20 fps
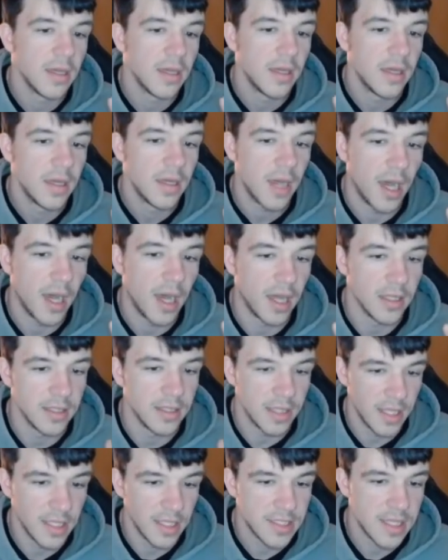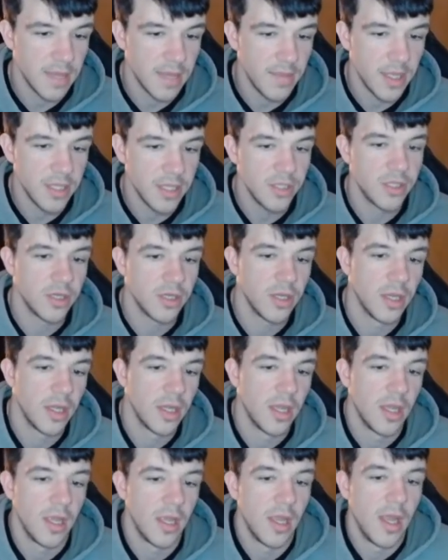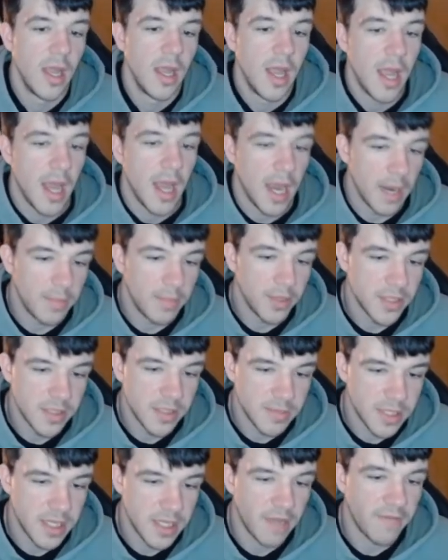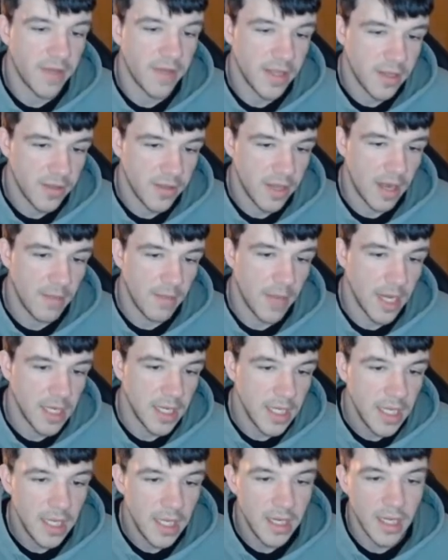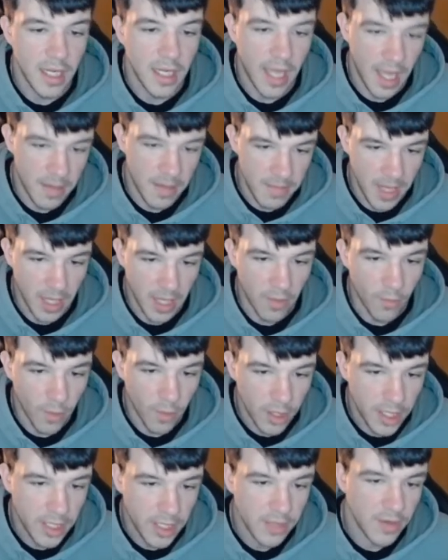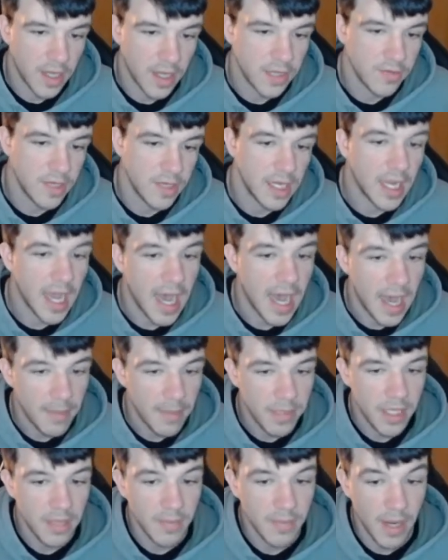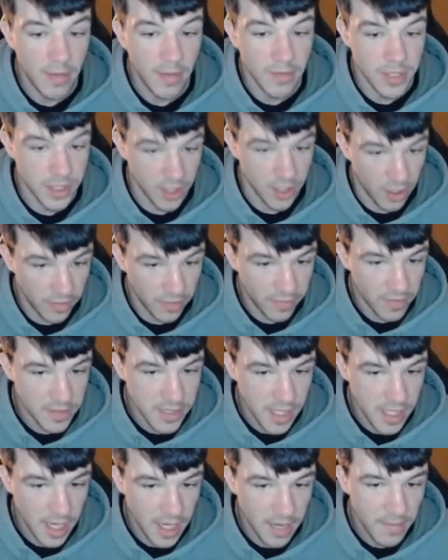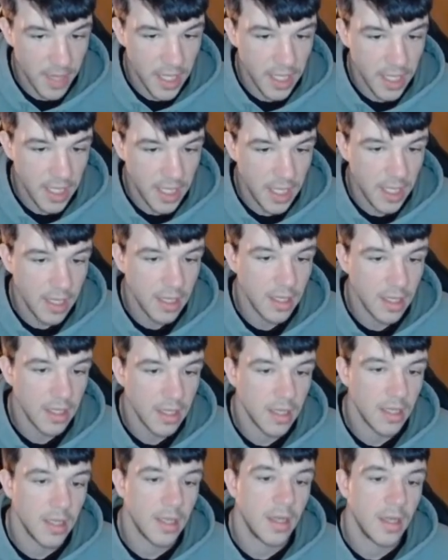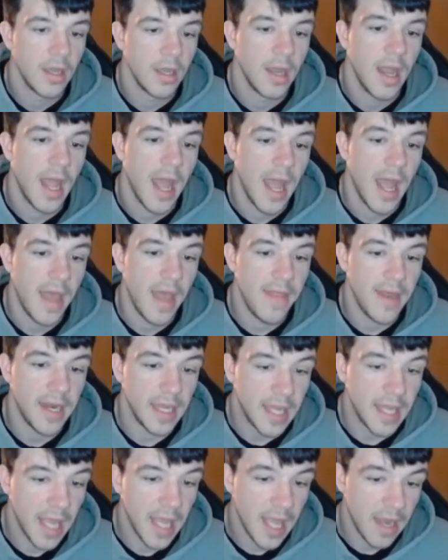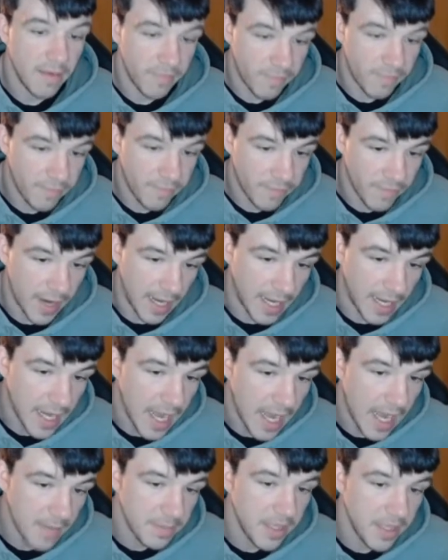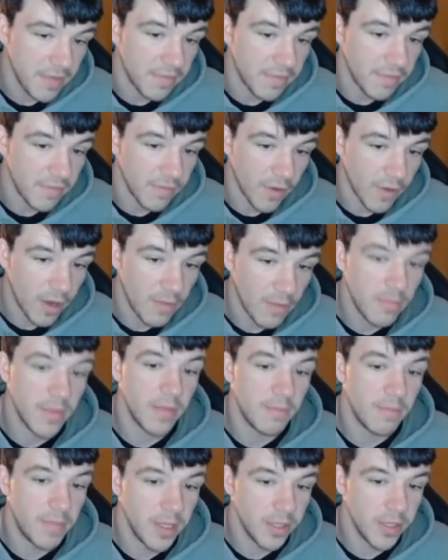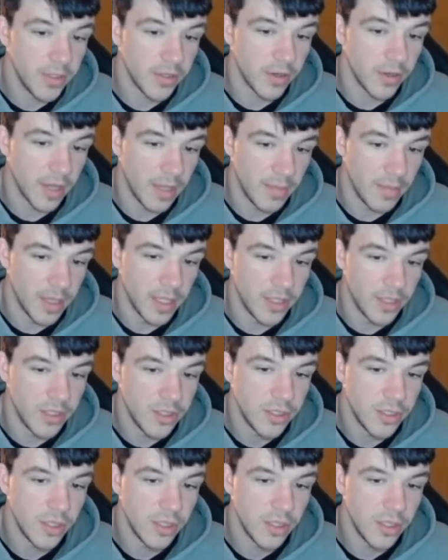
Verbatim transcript: uh, Linux image. And I put some stuff on there that I might need. Again, make a working directory, copy in my resolvers that I might need. And then again, I copy from the builder image